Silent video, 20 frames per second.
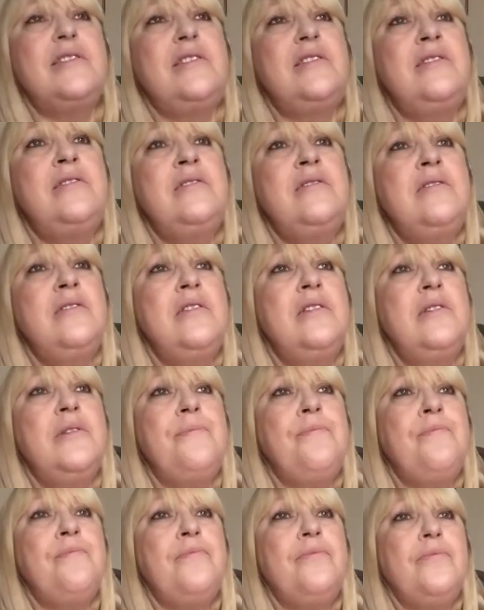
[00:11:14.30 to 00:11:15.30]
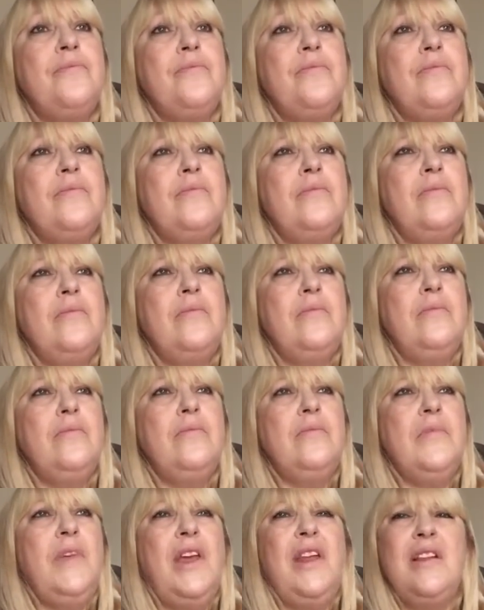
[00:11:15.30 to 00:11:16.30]
and,
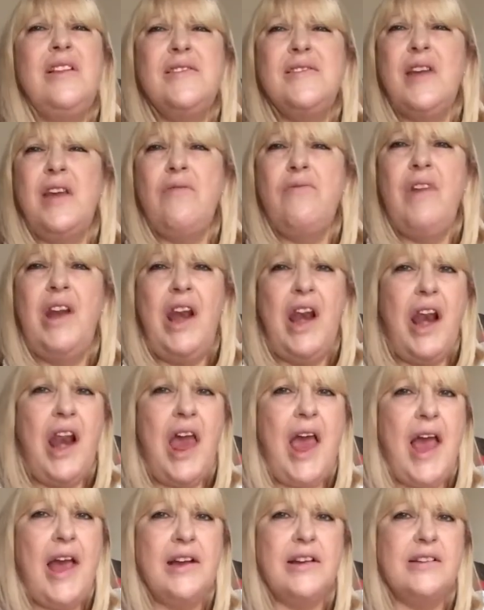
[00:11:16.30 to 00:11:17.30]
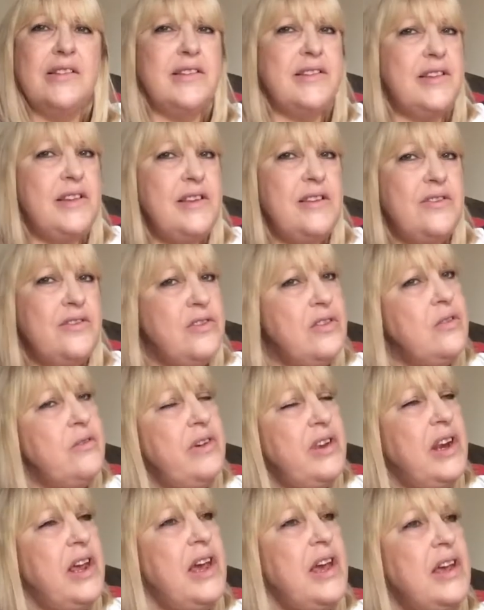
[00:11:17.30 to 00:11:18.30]
can I say, relaxing
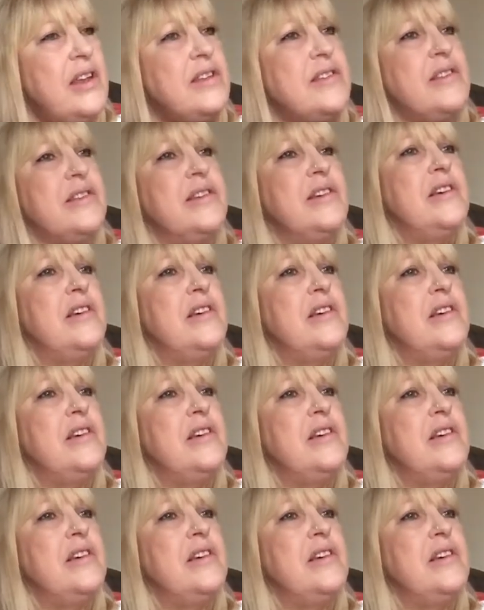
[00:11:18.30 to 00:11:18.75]
doing it.